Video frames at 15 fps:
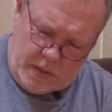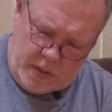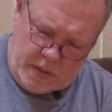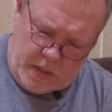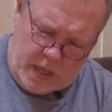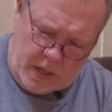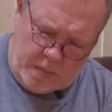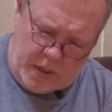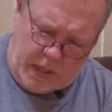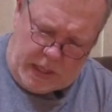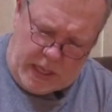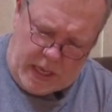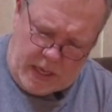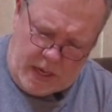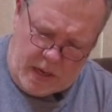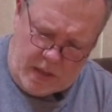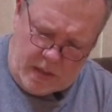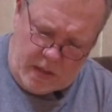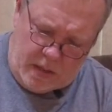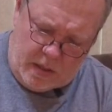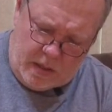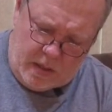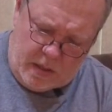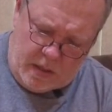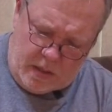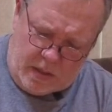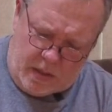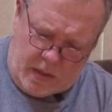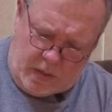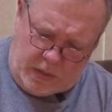Not a big head.
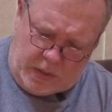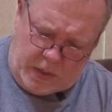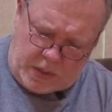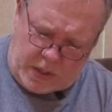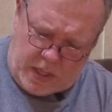You know, a decent